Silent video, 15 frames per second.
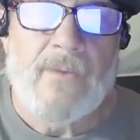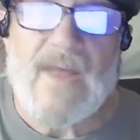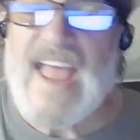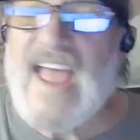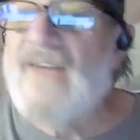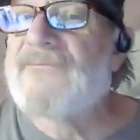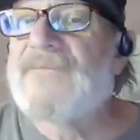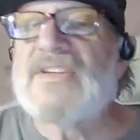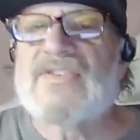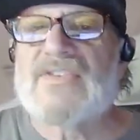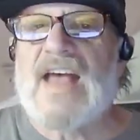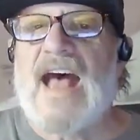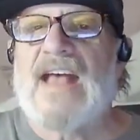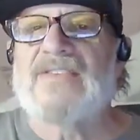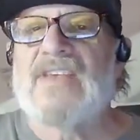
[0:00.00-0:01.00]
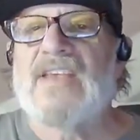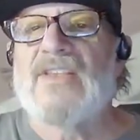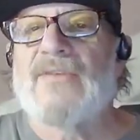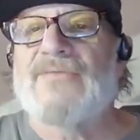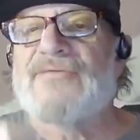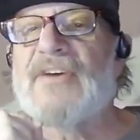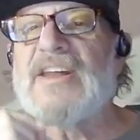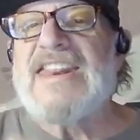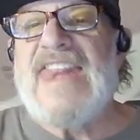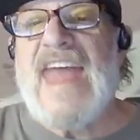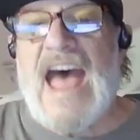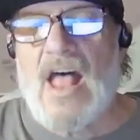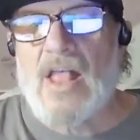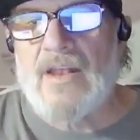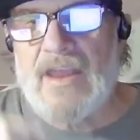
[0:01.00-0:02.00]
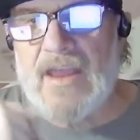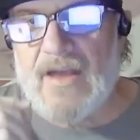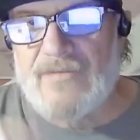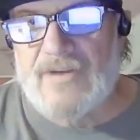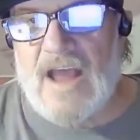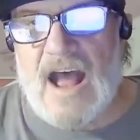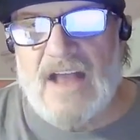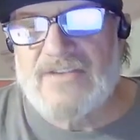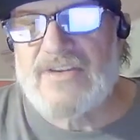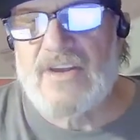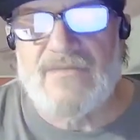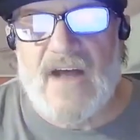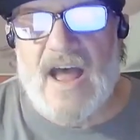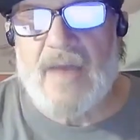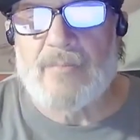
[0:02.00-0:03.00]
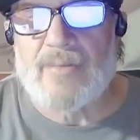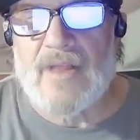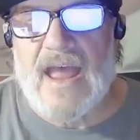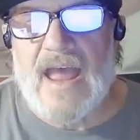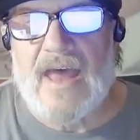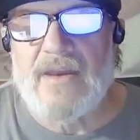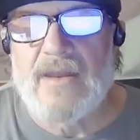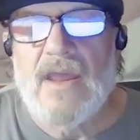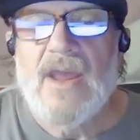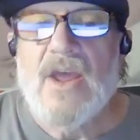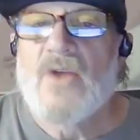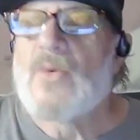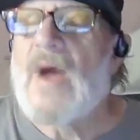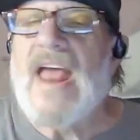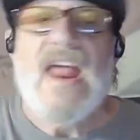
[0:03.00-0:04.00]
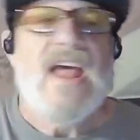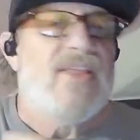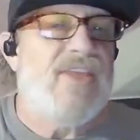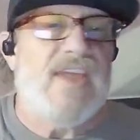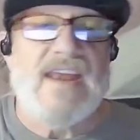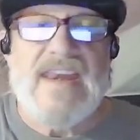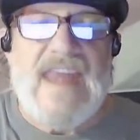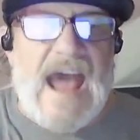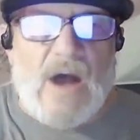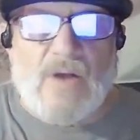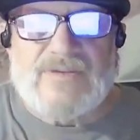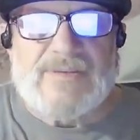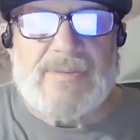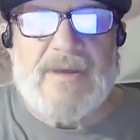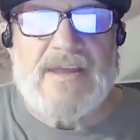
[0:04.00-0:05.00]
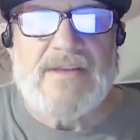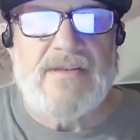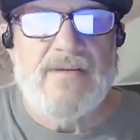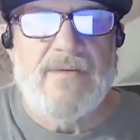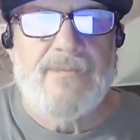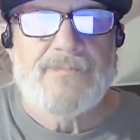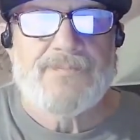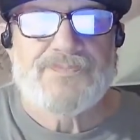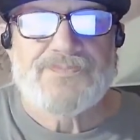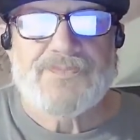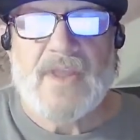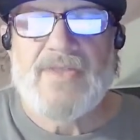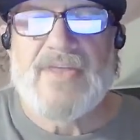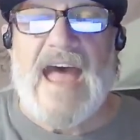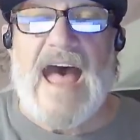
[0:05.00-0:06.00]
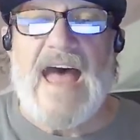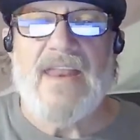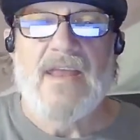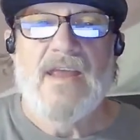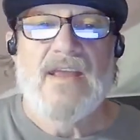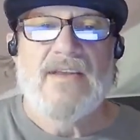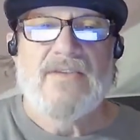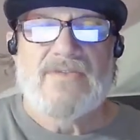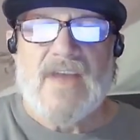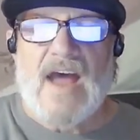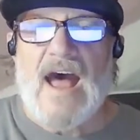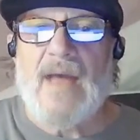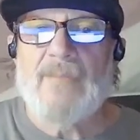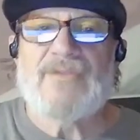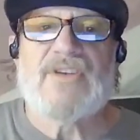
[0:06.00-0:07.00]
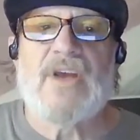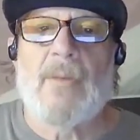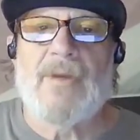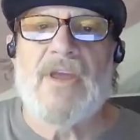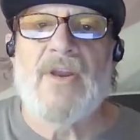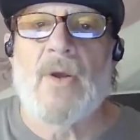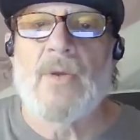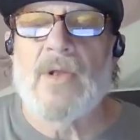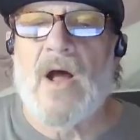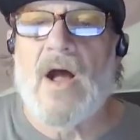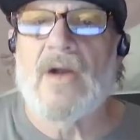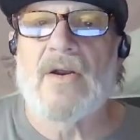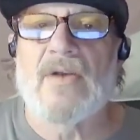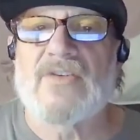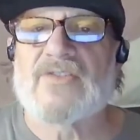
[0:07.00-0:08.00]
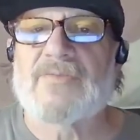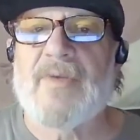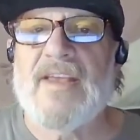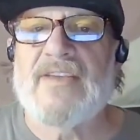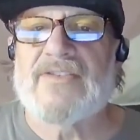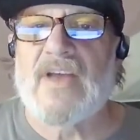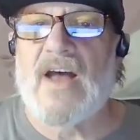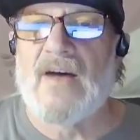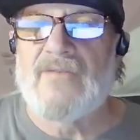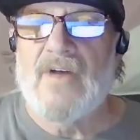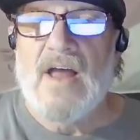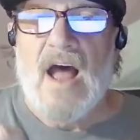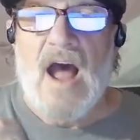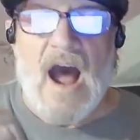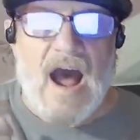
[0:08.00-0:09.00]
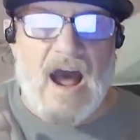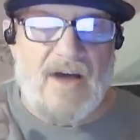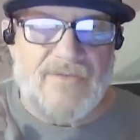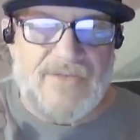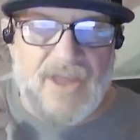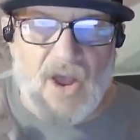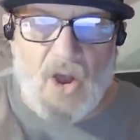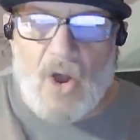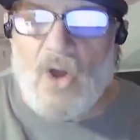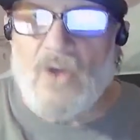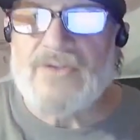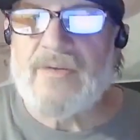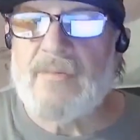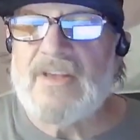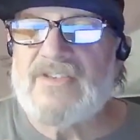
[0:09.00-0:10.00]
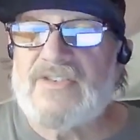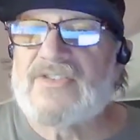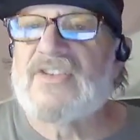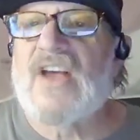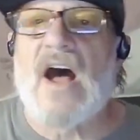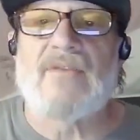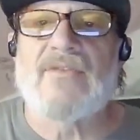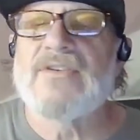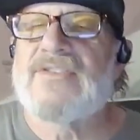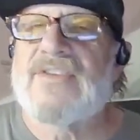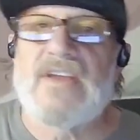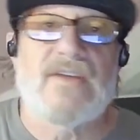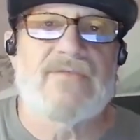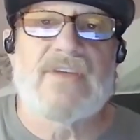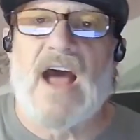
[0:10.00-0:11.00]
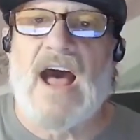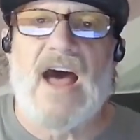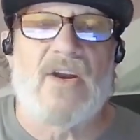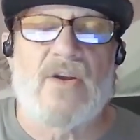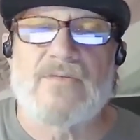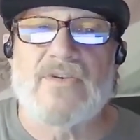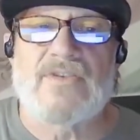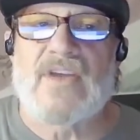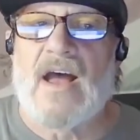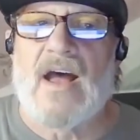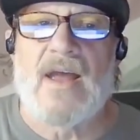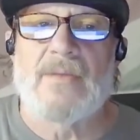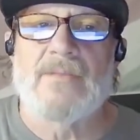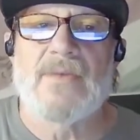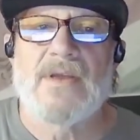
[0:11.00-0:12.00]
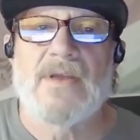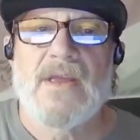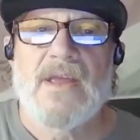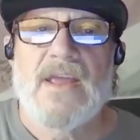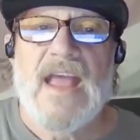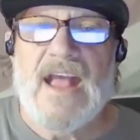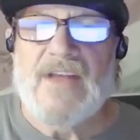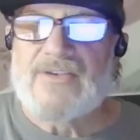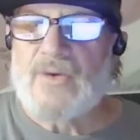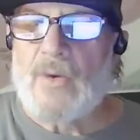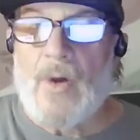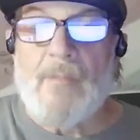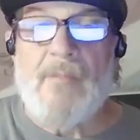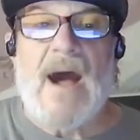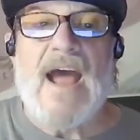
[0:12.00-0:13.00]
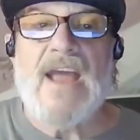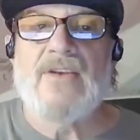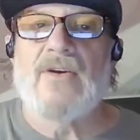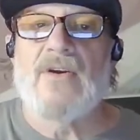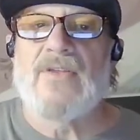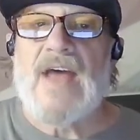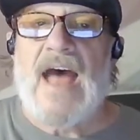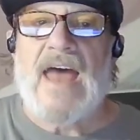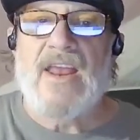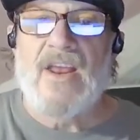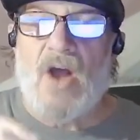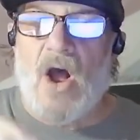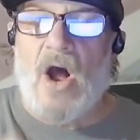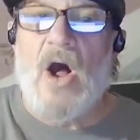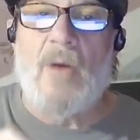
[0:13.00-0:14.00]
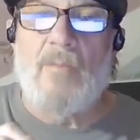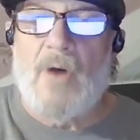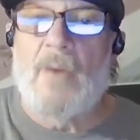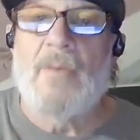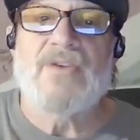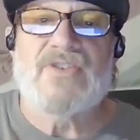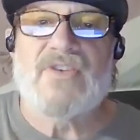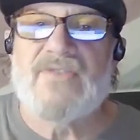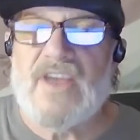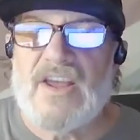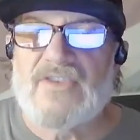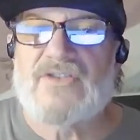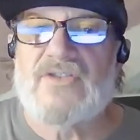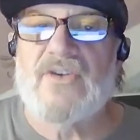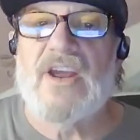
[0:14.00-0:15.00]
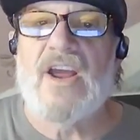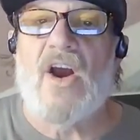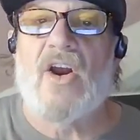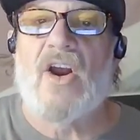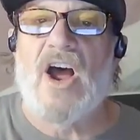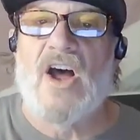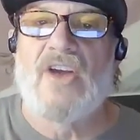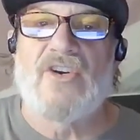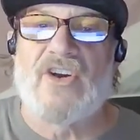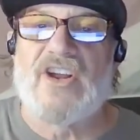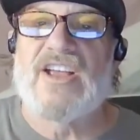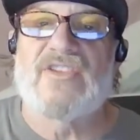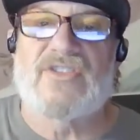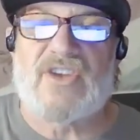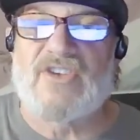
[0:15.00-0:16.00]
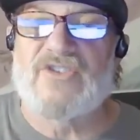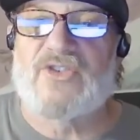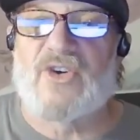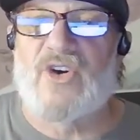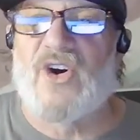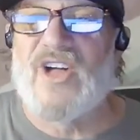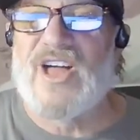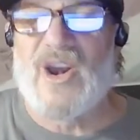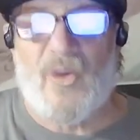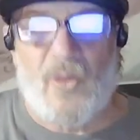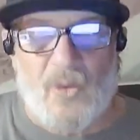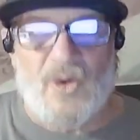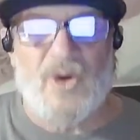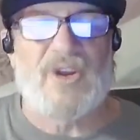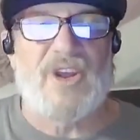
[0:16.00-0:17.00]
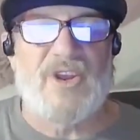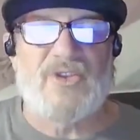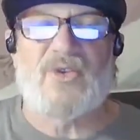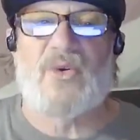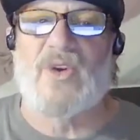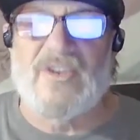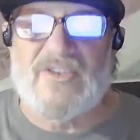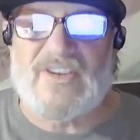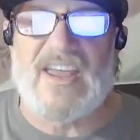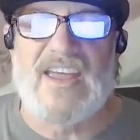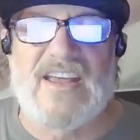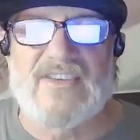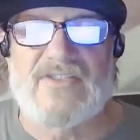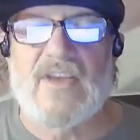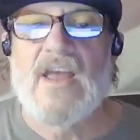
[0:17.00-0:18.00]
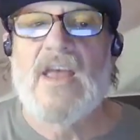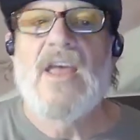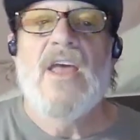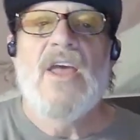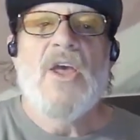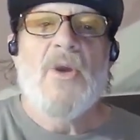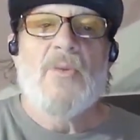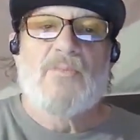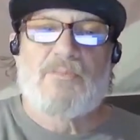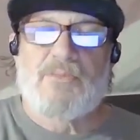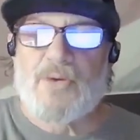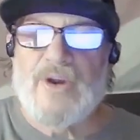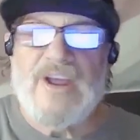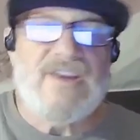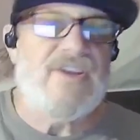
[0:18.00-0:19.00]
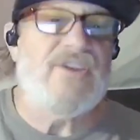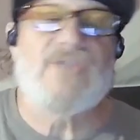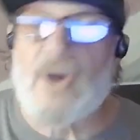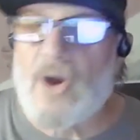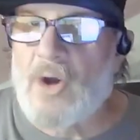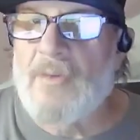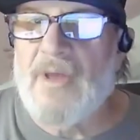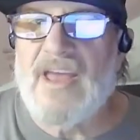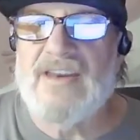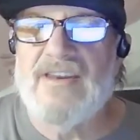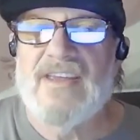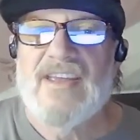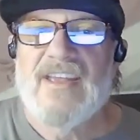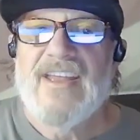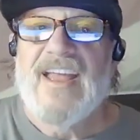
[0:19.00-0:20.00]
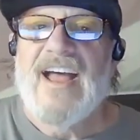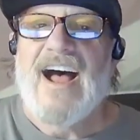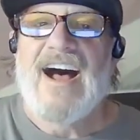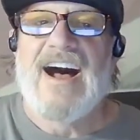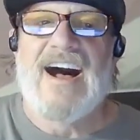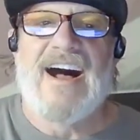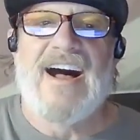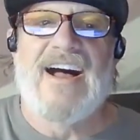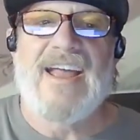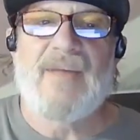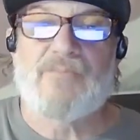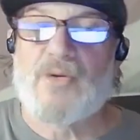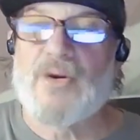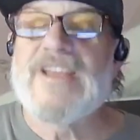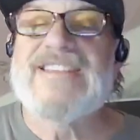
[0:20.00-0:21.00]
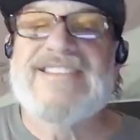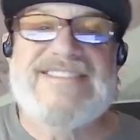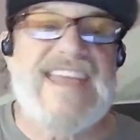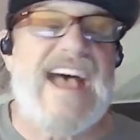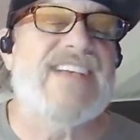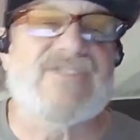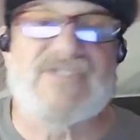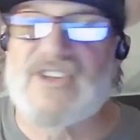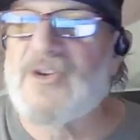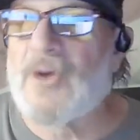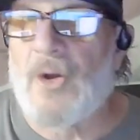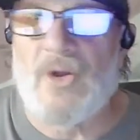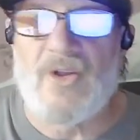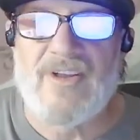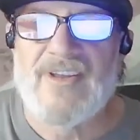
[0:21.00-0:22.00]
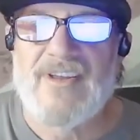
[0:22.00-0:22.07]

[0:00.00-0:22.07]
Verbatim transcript: emphasizing the finality of God's divine plan, right? The announcement that time shall be no longer speaks of of the ultimate sovereignty of God over time. It's a reminder that in all moments of history are under his control and are working towards his predetermined, uh, predestinal